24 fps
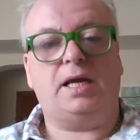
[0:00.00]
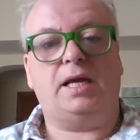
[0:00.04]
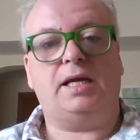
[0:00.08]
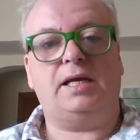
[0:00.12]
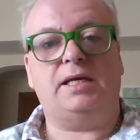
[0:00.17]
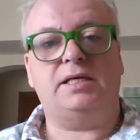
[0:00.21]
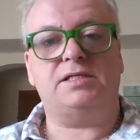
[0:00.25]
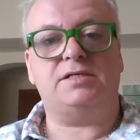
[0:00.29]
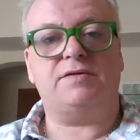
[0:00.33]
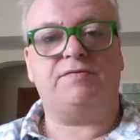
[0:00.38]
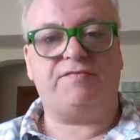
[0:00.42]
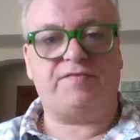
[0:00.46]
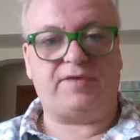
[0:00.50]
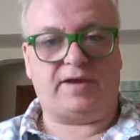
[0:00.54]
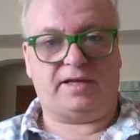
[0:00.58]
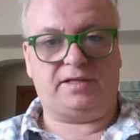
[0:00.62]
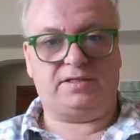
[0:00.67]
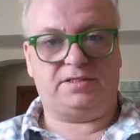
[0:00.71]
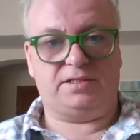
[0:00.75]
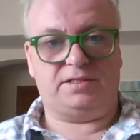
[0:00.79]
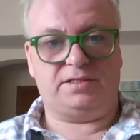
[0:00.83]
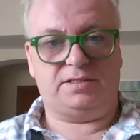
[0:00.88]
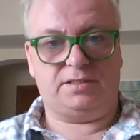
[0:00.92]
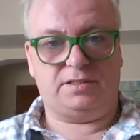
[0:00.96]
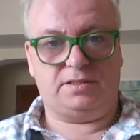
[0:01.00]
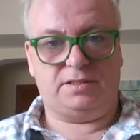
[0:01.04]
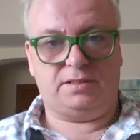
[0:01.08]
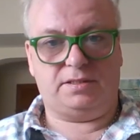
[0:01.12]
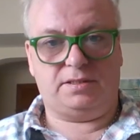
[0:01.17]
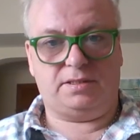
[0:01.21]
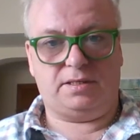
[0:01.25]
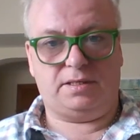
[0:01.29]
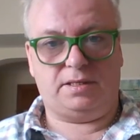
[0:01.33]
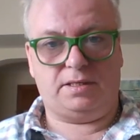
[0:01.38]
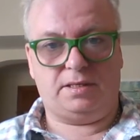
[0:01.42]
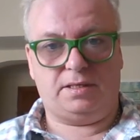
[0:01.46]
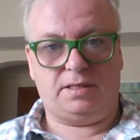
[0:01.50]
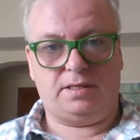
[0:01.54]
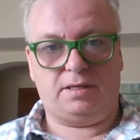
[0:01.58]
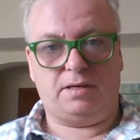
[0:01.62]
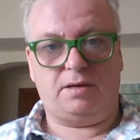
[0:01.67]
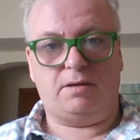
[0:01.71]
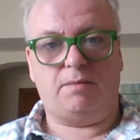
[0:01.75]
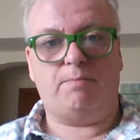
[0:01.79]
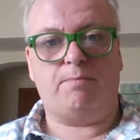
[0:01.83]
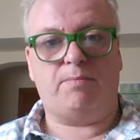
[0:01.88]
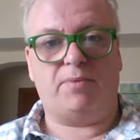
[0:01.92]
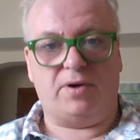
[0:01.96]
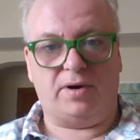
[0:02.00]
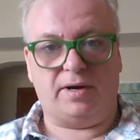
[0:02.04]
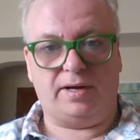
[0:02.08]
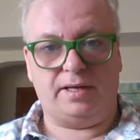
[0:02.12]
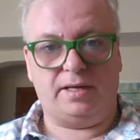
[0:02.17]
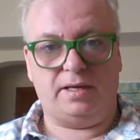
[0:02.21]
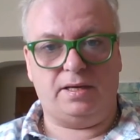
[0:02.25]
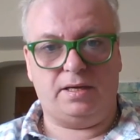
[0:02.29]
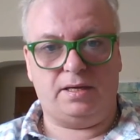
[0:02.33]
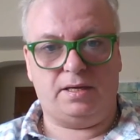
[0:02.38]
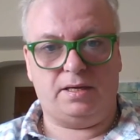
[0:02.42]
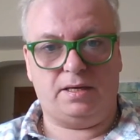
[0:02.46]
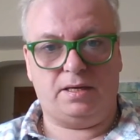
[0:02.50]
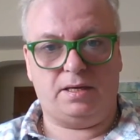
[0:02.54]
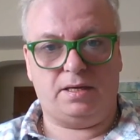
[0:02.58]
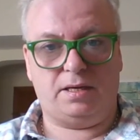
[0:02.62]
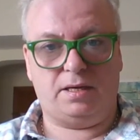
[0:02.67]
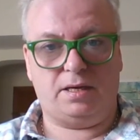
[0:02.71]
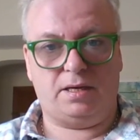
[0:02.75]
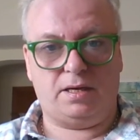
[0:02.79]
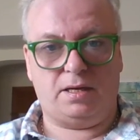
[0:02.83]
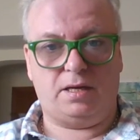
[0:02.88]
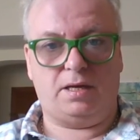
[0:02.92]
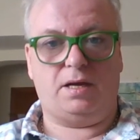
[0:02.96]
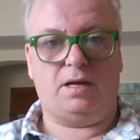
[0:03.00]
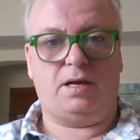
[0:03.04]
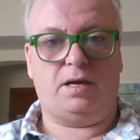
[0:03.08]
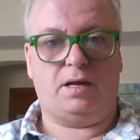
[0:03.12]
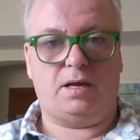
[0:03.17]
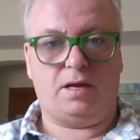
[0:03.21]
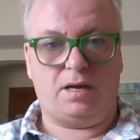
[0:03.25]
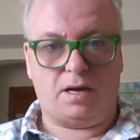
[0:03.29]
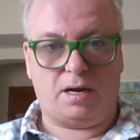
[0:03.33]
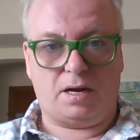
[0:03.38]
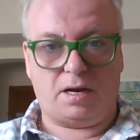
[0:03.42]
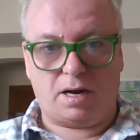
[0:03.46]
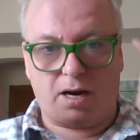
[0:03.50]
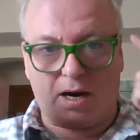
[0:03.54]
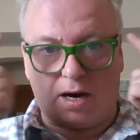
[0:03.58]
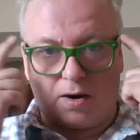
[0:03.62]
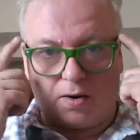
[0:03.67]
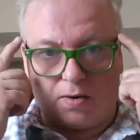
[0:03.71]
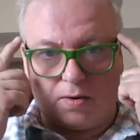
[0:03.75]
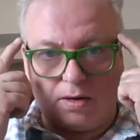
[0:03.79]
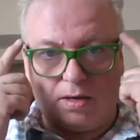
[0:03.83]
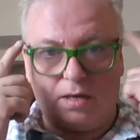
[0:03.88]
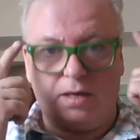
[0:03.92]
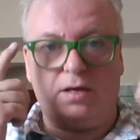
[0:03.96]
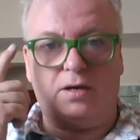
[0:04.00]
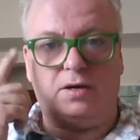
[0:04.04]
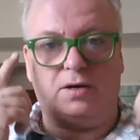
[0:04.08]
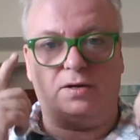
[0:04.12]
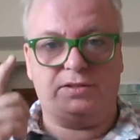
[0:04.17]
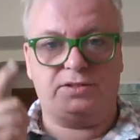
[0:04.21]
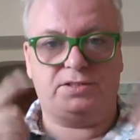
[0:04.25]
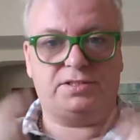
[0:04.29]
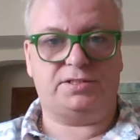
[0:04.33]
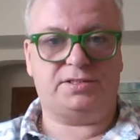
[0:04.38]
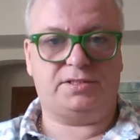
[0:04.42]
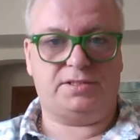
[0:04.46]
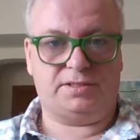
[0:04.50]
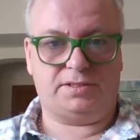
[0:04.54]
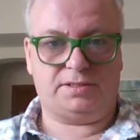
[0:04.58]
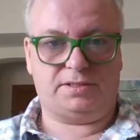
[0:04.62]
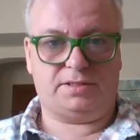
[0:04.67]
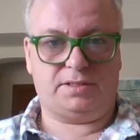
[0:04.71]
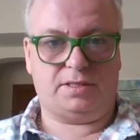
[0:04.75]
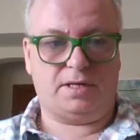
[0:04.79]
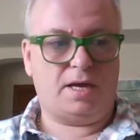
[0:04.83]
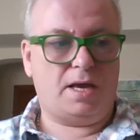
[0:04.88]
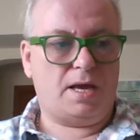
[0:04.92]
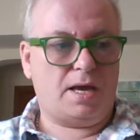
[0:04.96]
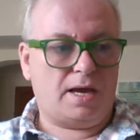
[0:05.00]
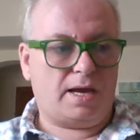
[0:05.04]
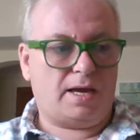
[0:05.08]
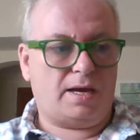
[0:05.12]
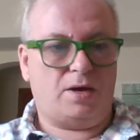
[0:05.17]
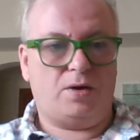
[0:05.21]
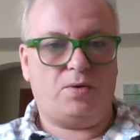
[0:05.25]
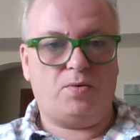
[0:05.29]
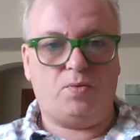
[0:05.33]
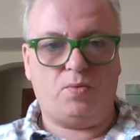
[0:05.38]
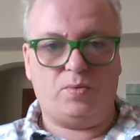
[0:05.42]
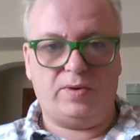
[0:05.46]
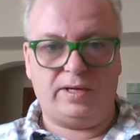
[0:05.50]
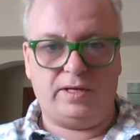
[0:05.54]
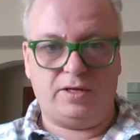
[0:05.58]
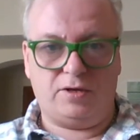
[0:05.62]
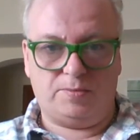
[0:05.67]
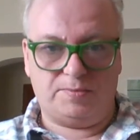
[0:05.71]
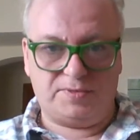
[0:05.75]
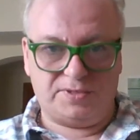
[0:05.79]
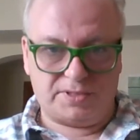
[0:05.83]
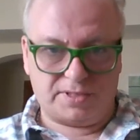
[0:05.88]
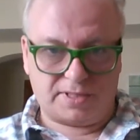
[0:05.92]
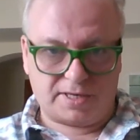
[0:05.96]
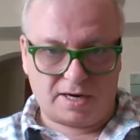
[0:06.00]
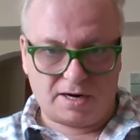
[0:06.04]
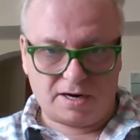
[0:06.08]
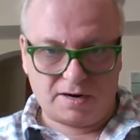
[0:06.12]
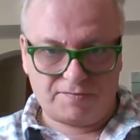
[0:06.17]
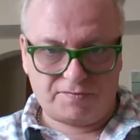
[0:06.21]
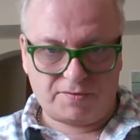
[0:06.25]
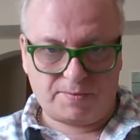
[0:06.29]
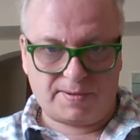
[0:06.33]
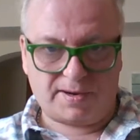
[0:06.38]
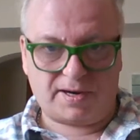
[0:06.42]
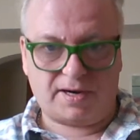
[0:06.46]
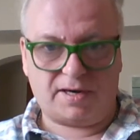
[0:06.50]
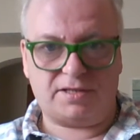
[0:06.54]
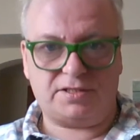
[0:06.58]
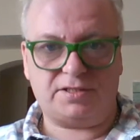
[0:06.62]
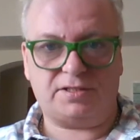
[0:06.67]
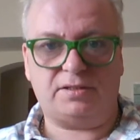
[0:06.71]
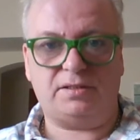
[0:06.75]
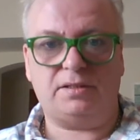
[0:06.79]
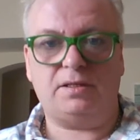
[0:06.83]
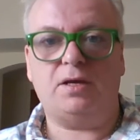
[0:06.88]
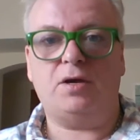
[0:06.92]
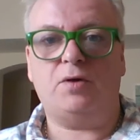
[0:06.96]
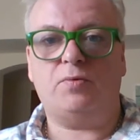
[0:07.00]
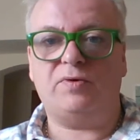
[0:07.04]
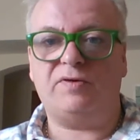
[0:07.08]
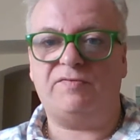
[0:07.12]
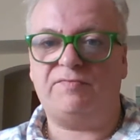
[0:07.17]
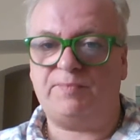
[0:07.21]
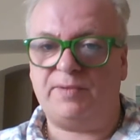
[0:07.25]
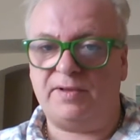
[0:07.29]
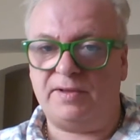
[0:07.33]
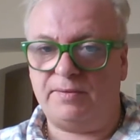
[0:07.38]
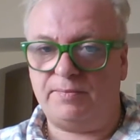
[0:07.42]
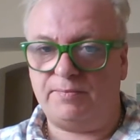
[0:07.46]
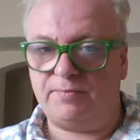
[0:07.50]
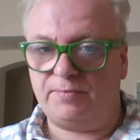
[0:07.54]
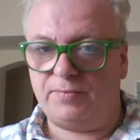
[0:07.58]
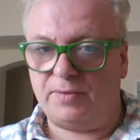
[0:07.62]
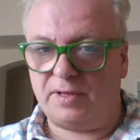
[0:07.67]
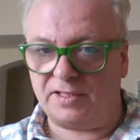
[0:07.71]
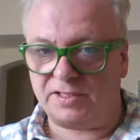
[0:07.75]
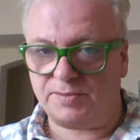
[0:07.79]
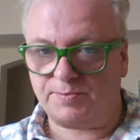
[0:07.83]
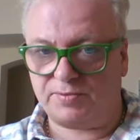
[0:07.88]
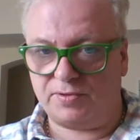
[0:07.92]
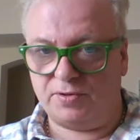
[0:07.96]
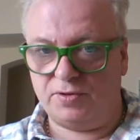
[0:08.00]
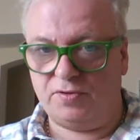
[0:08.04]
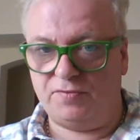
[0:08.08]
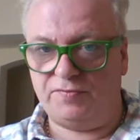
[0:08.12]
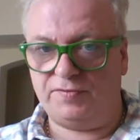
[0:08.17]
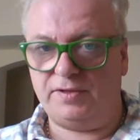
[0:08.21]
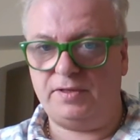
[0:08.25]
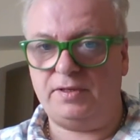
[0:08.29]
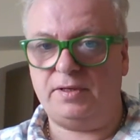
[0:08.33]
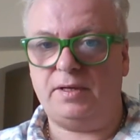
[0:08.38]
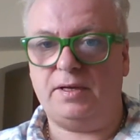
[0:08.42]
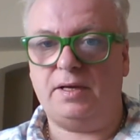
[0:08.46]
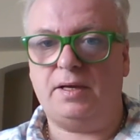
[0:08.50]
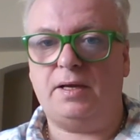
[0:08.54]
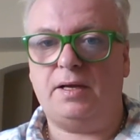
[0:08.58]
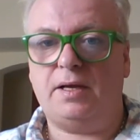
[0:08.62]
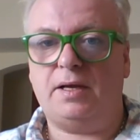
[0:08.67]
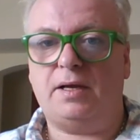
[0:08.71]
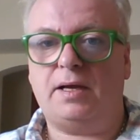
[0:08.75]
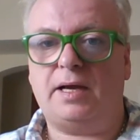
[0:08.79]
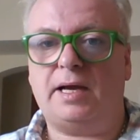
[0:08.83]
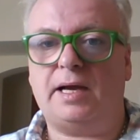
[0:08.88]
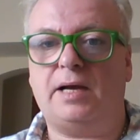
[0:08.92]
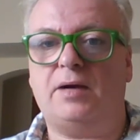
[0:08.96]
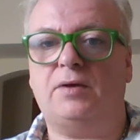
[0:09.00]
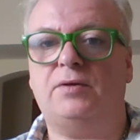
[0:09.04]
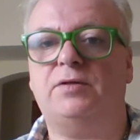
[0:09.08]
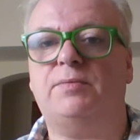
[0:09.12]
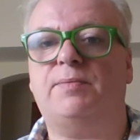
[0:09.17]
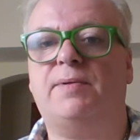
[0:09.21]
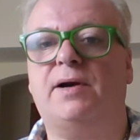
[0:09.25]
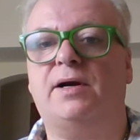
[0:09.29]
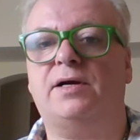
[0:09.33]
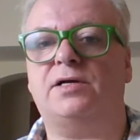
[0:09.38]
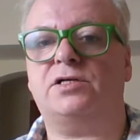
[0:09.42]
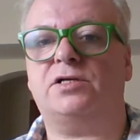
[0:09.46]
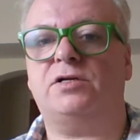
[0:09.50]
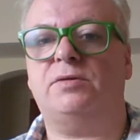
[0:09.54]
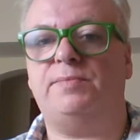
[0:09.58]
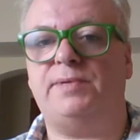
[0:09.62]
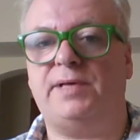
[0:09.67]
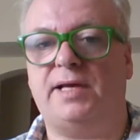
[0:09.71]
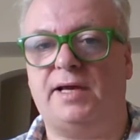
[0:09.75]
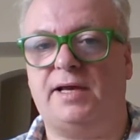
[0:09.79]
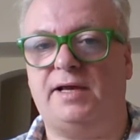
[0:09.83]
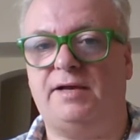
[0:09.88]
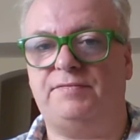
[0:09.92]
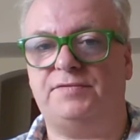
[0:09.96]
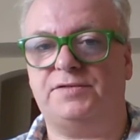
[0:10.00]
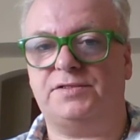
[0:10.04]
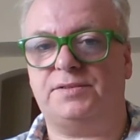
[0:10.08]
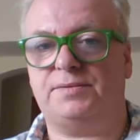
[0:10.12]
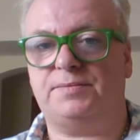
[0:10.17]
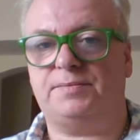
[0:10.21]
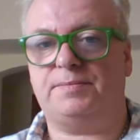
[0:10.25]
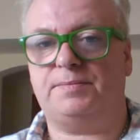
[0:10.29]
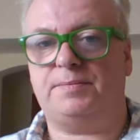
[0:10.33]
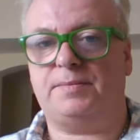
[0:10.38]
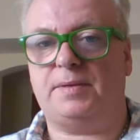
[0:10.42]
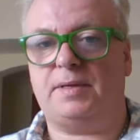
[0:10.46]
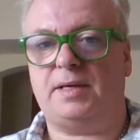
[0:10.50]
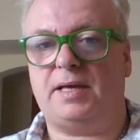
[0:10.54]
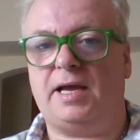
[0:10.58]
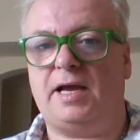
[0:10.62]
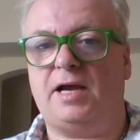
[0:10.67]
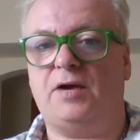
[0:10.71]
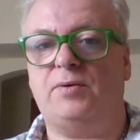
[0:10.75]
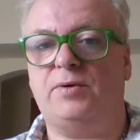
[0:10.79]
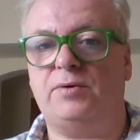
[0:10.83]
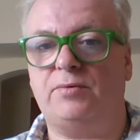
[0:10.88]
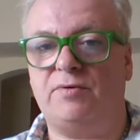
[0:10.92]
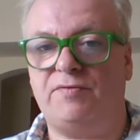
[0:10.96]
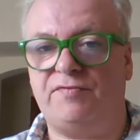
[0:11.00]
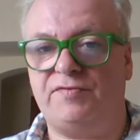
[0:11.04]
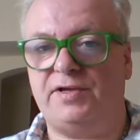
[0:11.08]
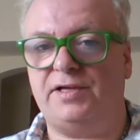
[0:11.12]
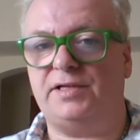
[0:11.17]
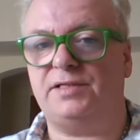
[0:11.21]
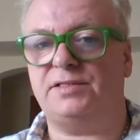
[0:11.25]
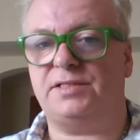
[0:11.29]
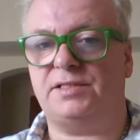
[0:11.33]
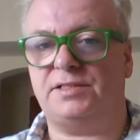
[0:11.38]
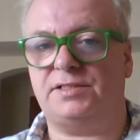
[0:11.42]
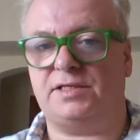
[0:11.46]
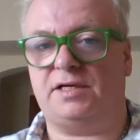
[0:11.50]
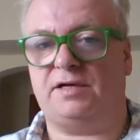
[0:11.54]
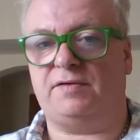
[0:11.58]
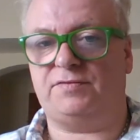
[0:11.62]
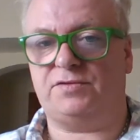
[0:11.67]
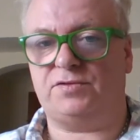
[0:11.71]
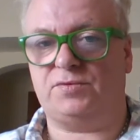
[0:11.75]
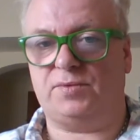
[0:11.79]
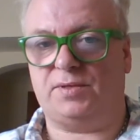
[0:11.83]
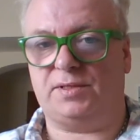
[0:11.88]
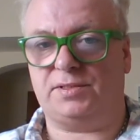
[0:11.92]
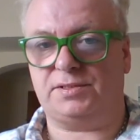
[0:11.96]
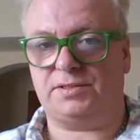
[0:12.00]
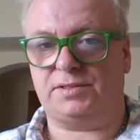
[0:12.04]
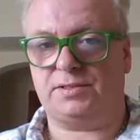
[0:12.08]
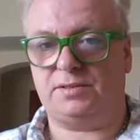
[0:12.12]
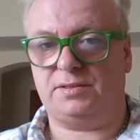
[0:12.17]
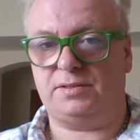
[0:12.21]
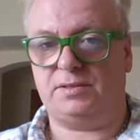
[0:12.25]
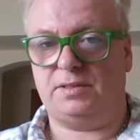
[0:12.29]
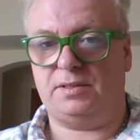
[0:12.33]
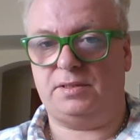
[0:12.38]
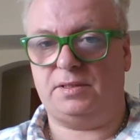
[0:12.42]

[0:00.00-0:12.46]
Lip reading: is affected by our consciousness. How we observe a particle, has proven how the particle behaves, how it reveals itself to us.